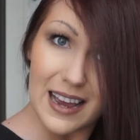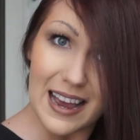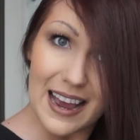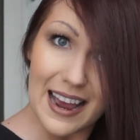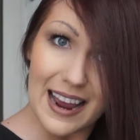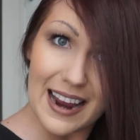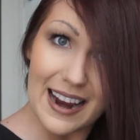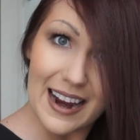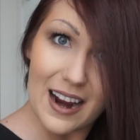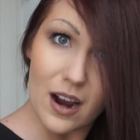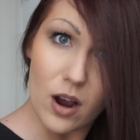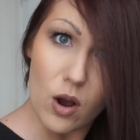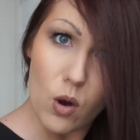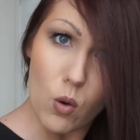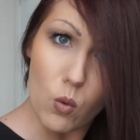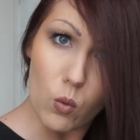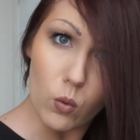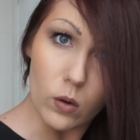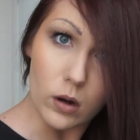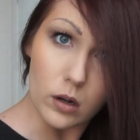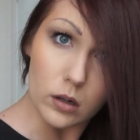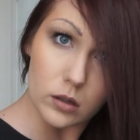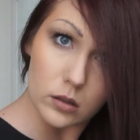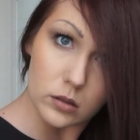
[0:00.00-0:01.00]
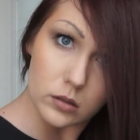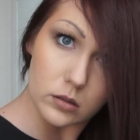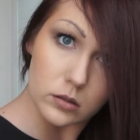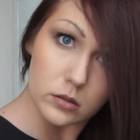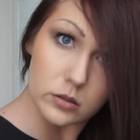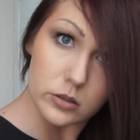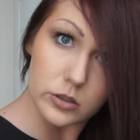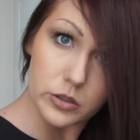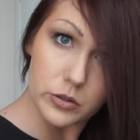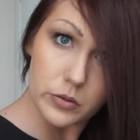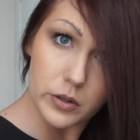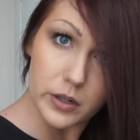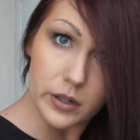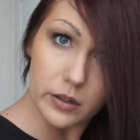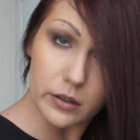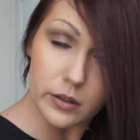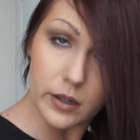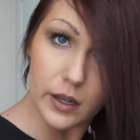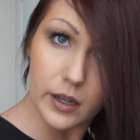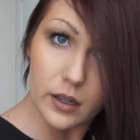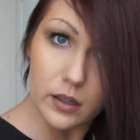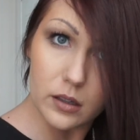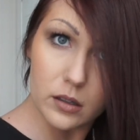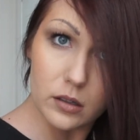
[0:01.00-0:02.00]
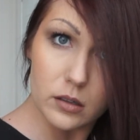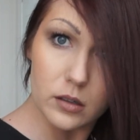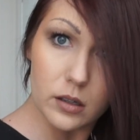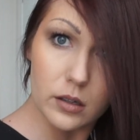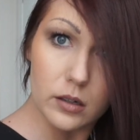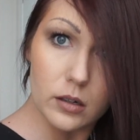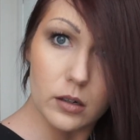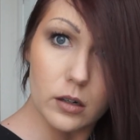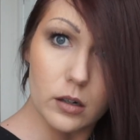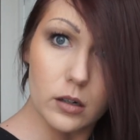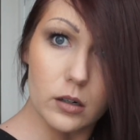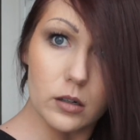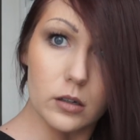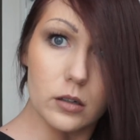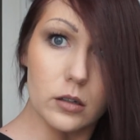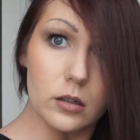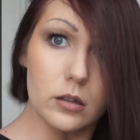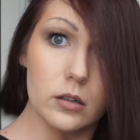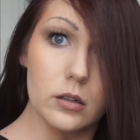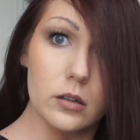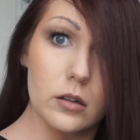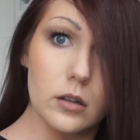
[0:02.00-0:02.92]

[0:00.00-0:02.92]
Ow! Did you hear that? That hurt